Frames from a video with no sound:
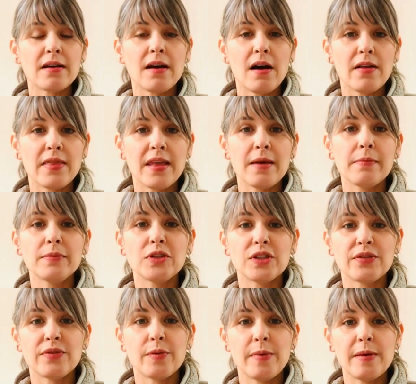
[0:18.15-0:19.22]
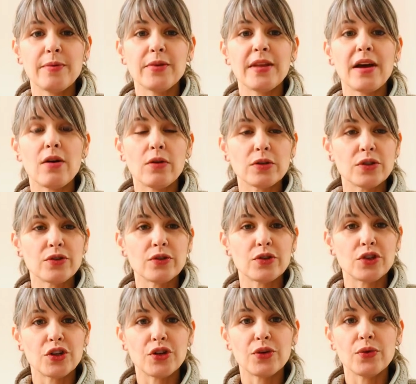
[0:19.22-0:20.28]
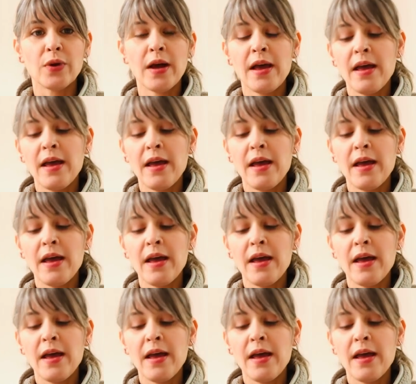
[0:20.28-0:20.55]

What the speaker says: on them just for people that alter their shoe.